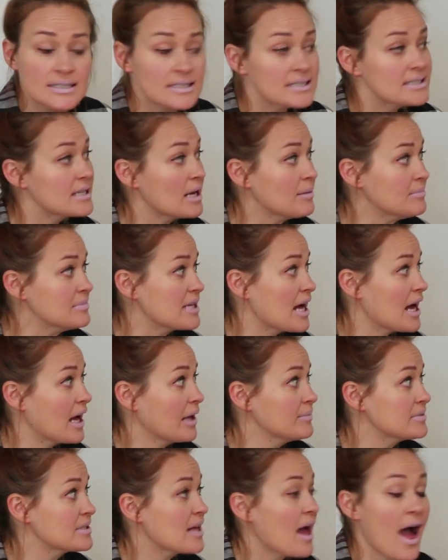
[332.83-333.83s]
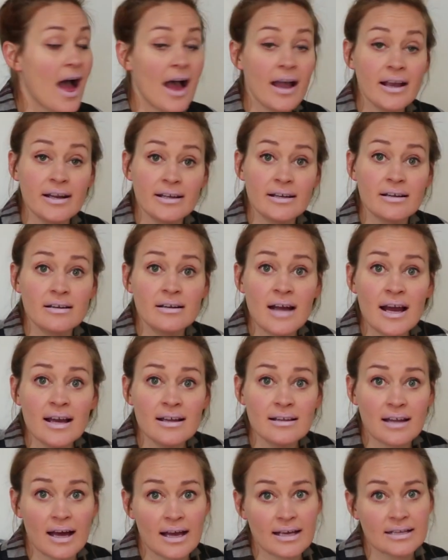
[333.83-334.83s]
Sometimes I need a
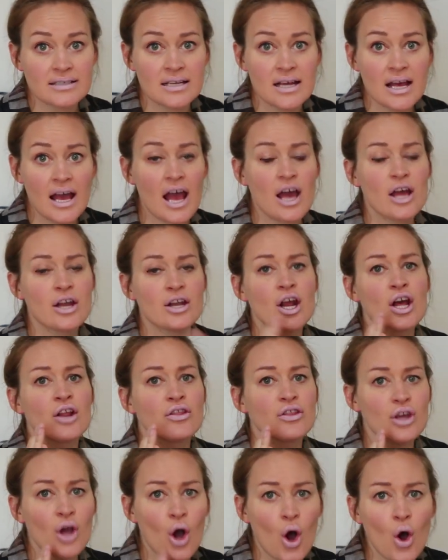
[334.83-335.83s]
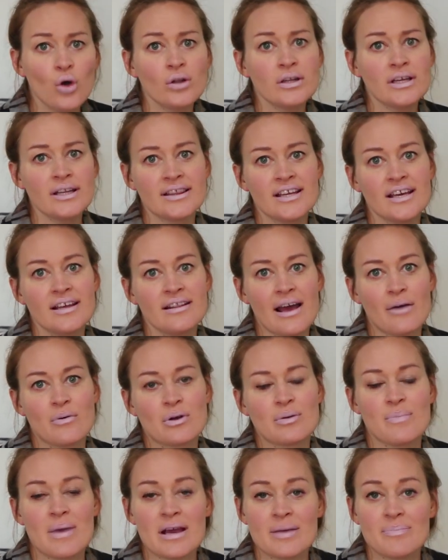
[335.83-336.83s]
nightlight. And the only thing that
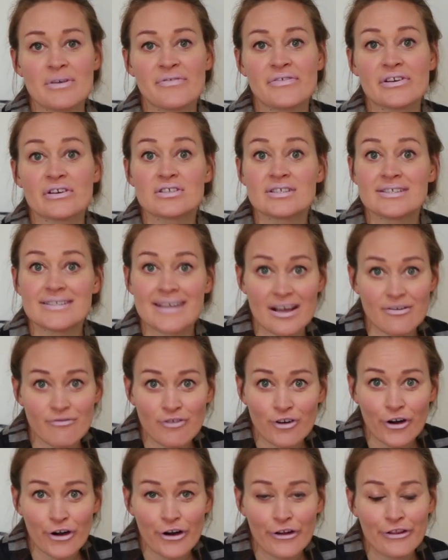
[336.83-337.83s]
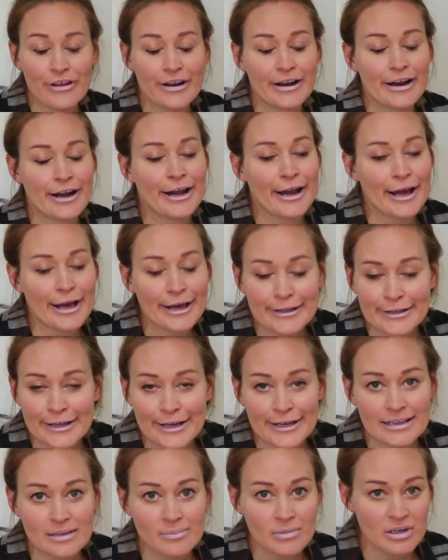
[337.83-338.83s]
would make me feel safer than a
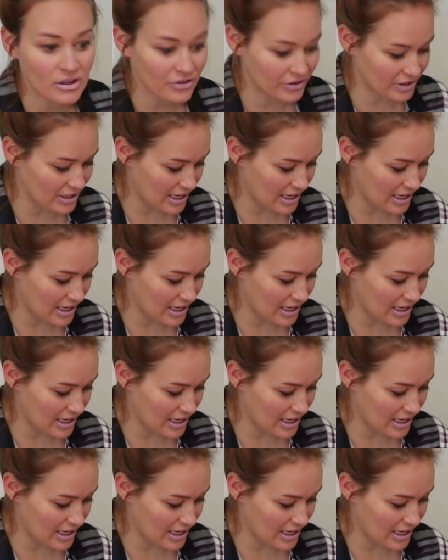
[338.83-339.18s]
nightlight in the middle of the